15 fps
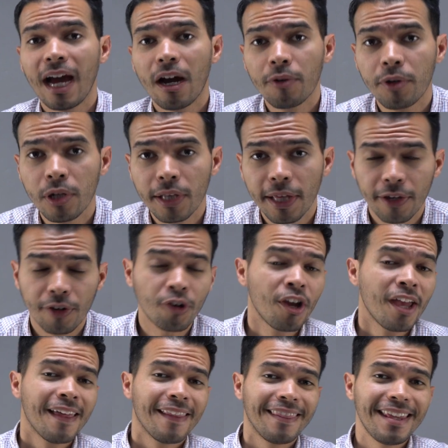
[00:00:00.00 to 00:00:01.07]
Calculator.
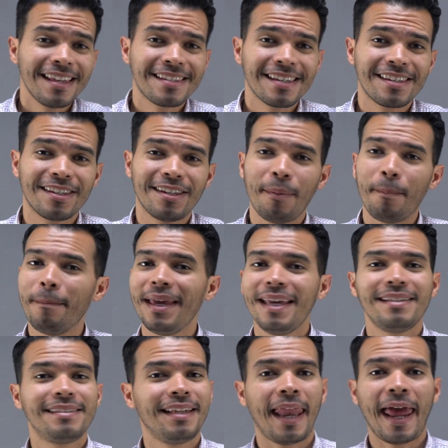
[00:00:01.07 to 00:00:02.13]
This is an
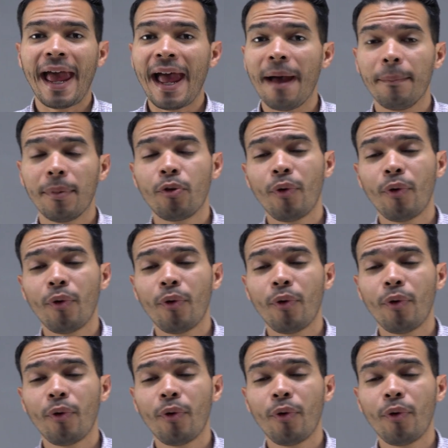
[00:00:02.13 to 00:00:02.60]
amazing app.